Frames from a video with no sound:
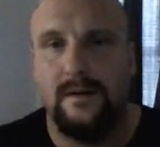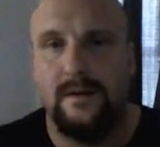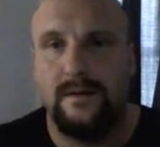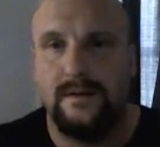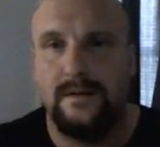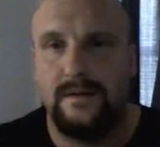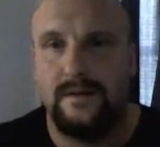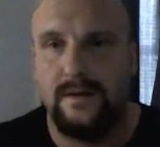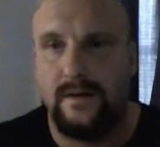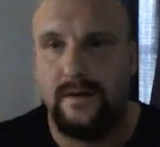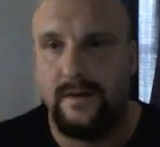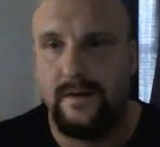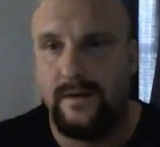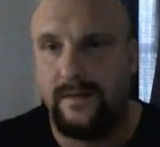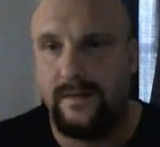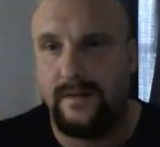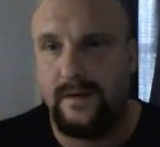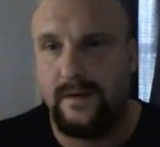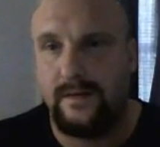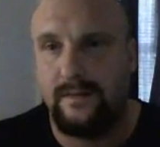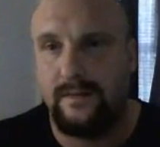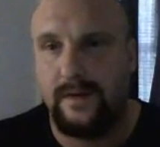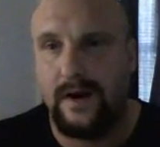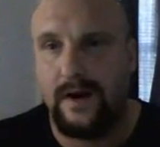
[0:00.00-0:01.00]
So,
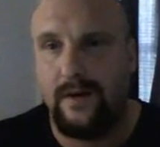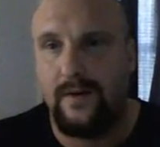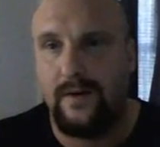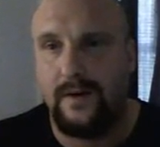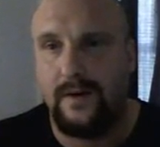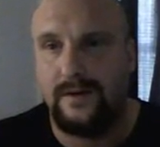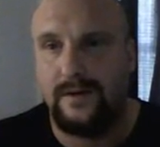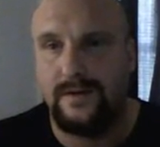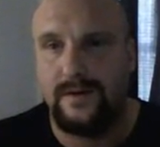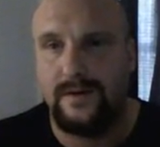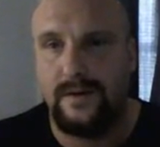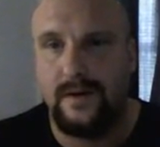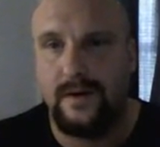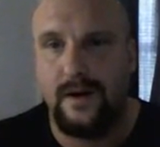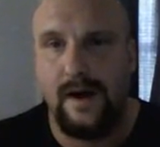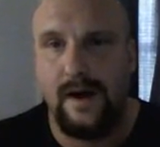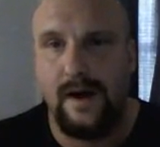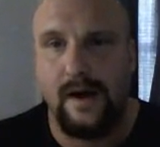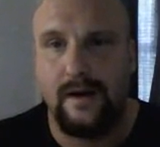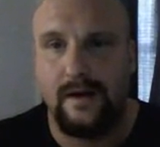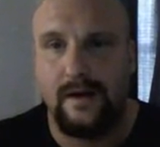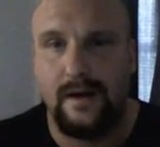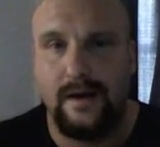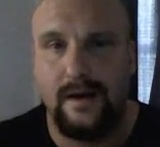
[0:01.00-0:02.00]
but I want you to know
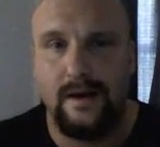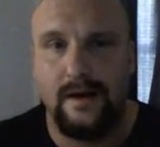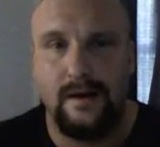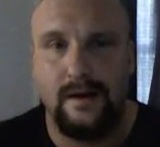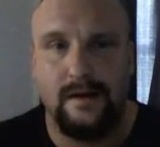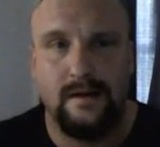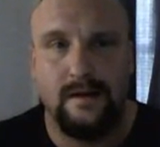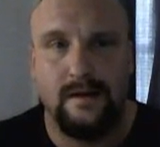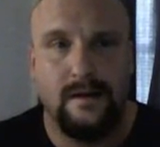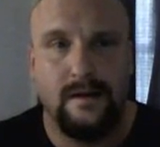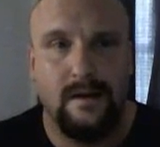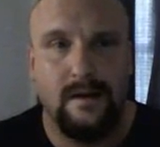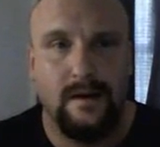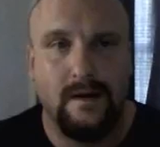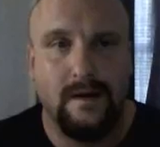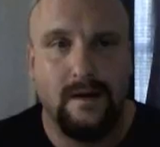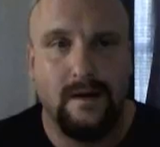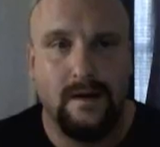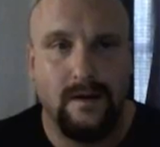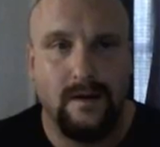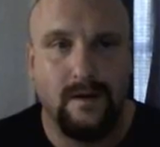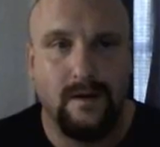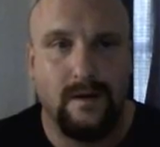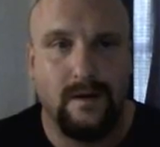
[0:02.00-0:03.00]
how to get
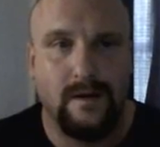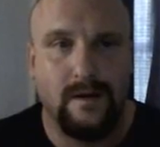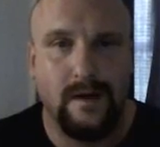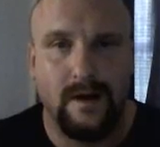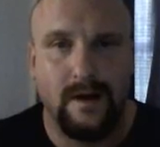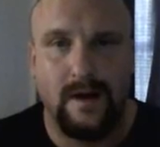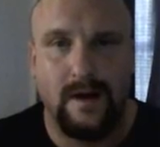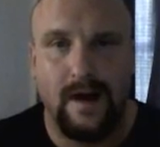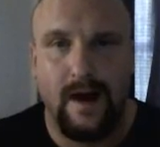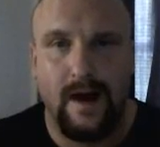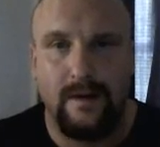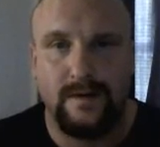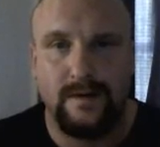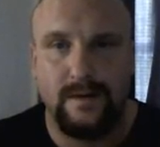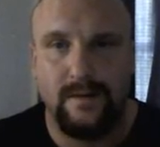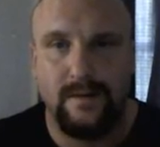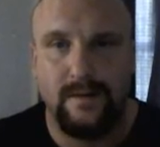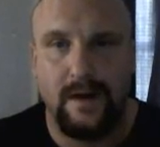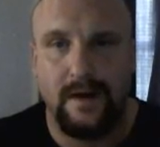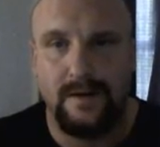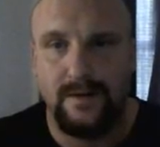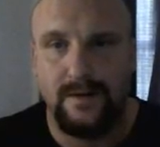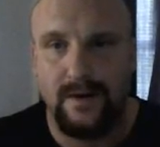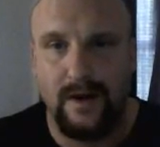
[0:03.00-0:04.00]
your lead capture
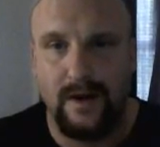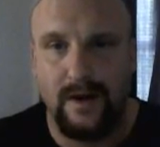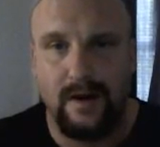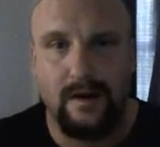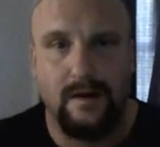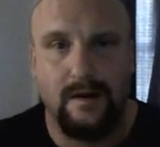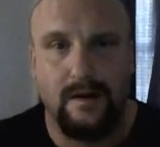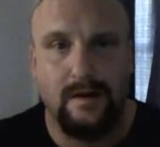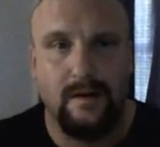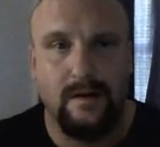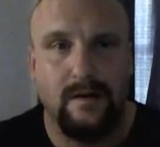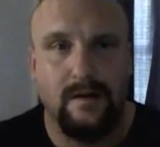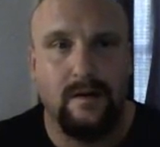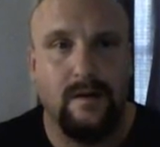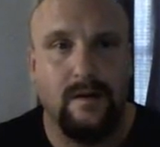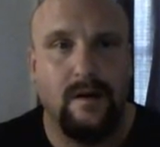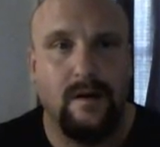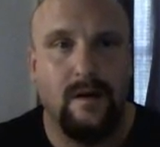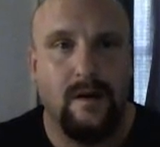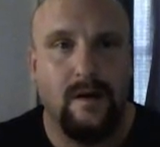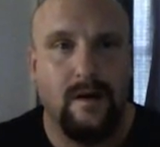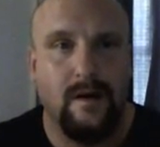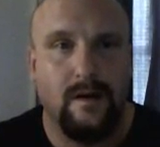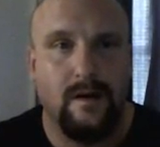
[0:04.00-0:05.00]
page link,
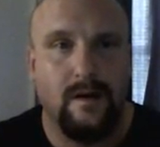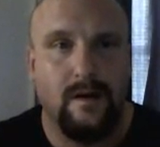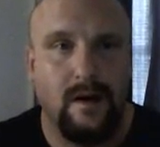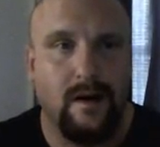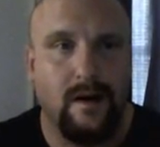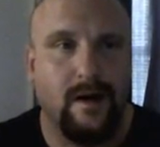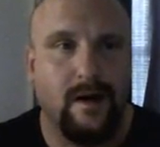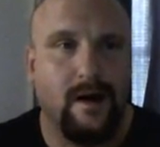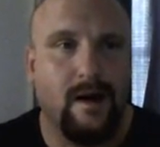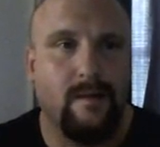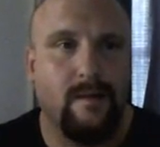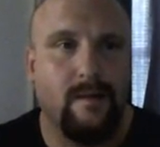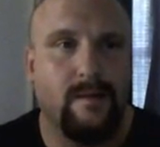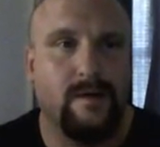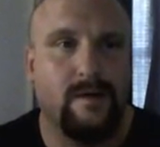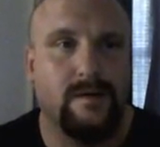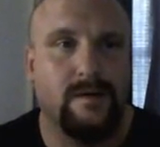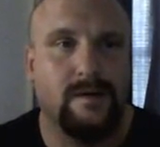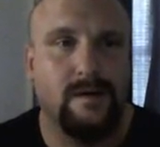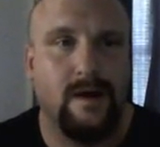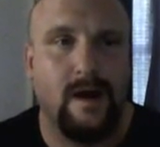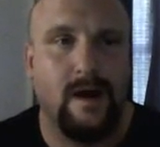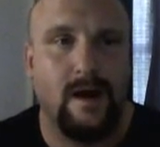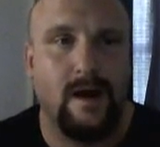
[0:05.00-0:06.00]
get it up,
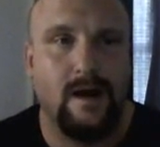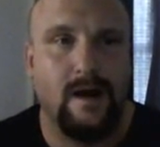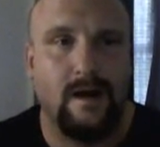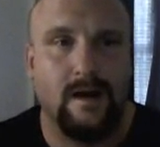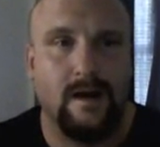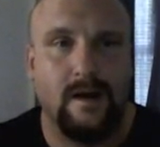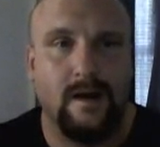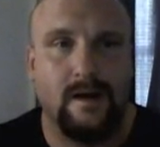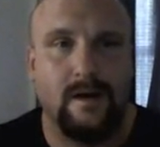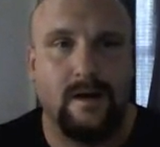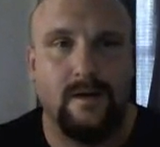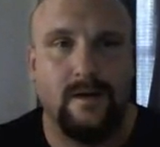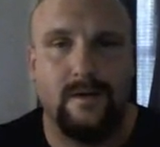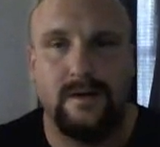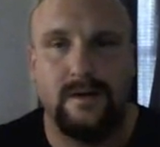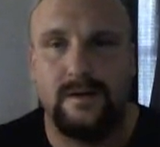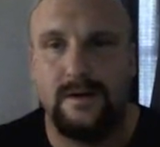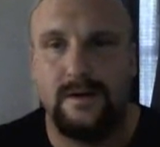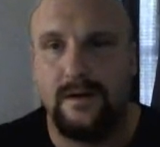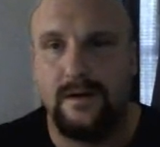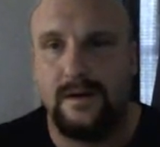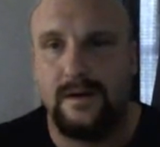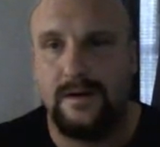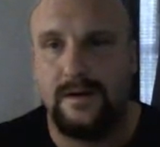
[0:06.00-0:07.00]
and get it going
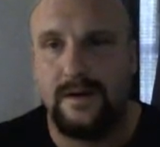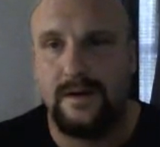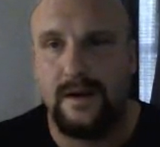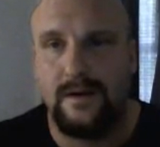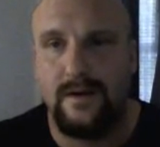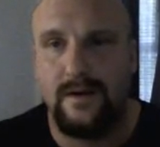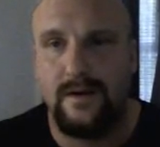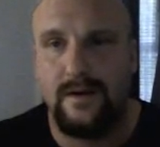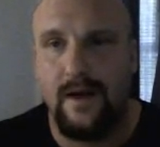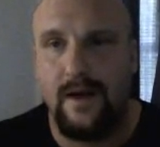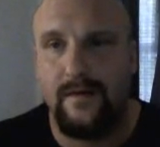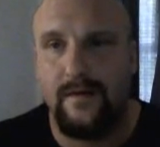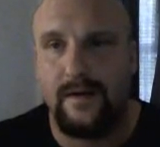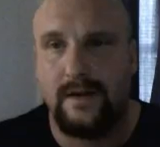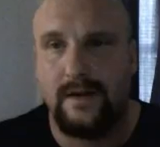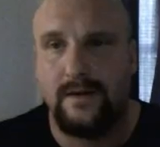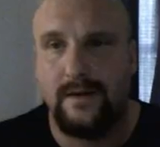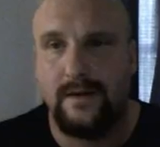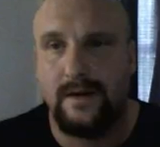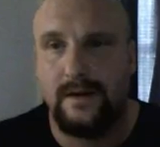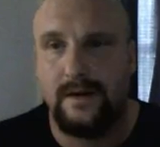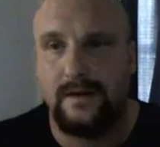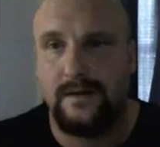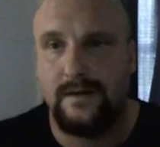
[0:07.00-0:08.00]
so you can send traffic to
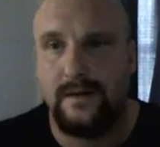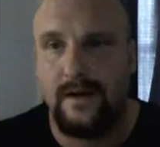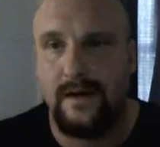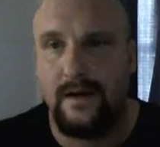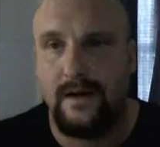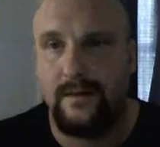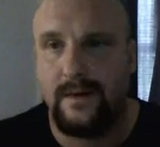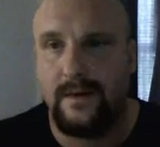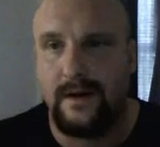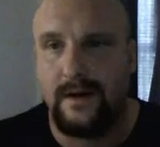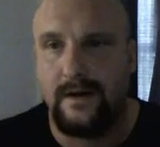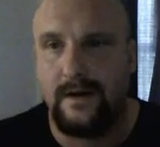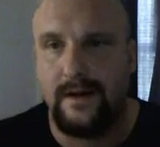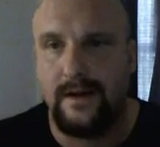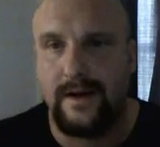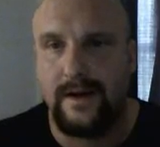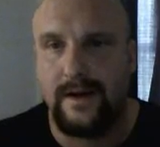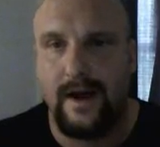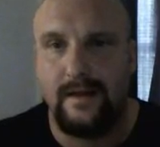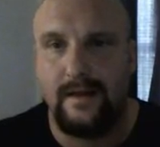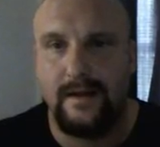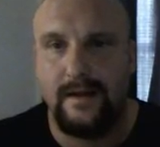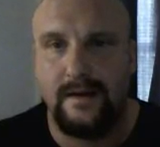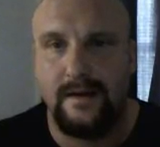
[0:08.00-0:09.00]
it. Now, I'm going to click
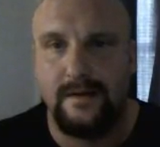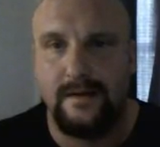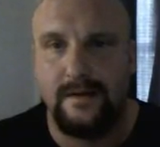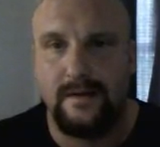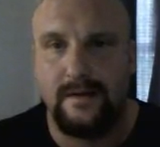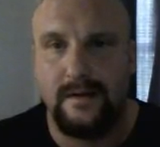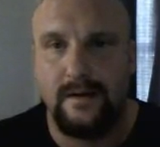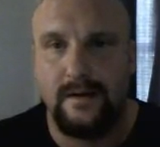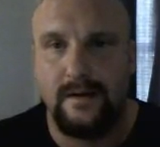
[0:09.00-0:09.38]
out of this.